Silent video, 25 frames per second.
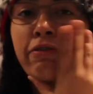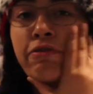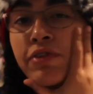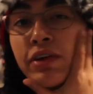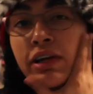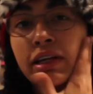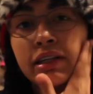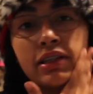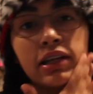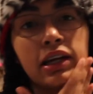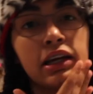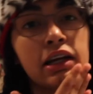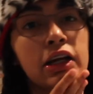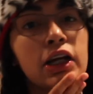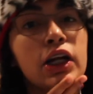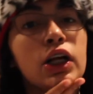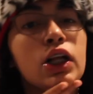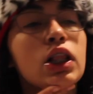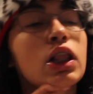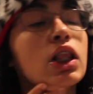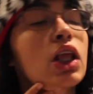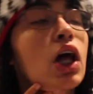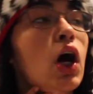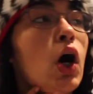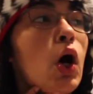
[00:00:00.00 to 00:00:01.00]
face can
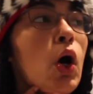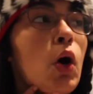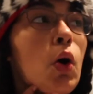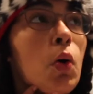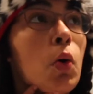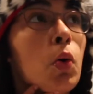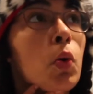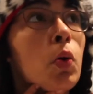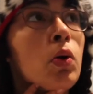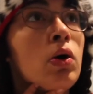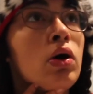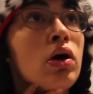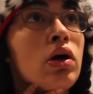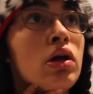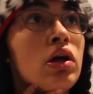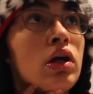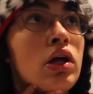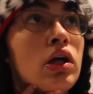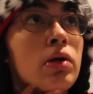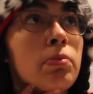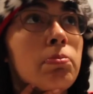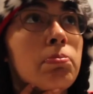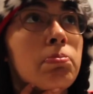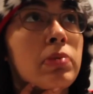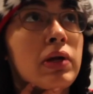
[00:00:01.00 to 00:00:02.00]
glow.
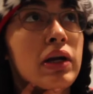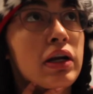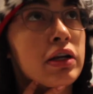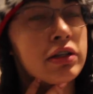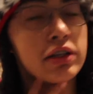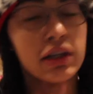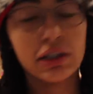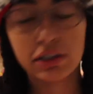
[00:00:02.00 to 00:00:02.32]
But it